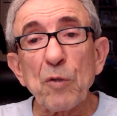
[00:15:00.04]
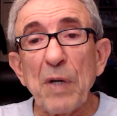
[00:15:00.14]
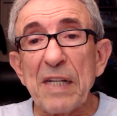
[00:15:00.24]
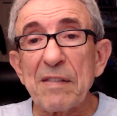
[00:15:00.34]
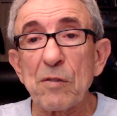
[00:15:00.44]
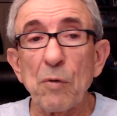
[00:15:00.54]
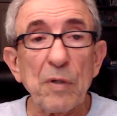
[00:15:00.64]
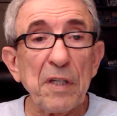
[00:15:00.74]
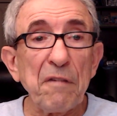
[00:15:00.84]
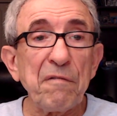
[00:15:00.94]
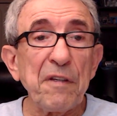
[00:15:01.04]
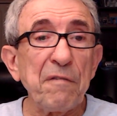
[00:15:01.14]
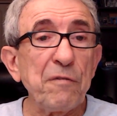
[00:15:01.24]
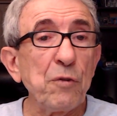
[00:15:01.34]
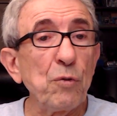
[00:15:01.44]
ways. So
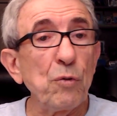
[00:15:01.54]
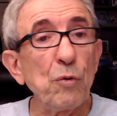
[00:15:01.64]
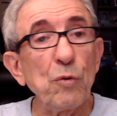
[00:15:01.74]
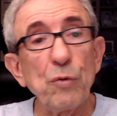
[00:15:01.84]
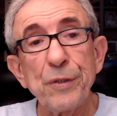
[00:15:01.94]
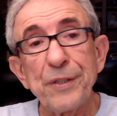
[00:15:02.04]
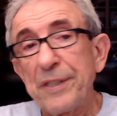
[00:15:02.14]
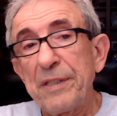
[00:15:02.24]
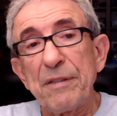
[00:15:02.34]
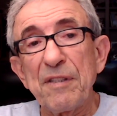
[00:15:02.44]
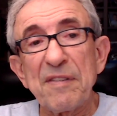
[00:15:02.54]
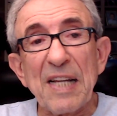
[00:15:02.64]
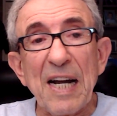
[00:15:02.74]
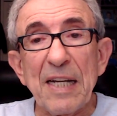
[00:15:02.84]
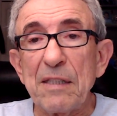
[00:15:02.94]
if you
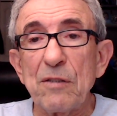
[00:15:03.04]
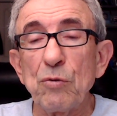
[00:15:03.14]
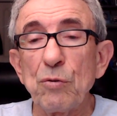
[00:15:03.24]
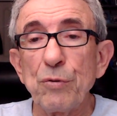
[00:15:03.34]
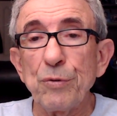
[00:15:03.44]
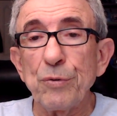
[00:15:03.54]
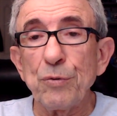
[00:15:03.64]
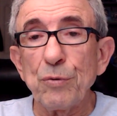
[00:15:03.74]
decide to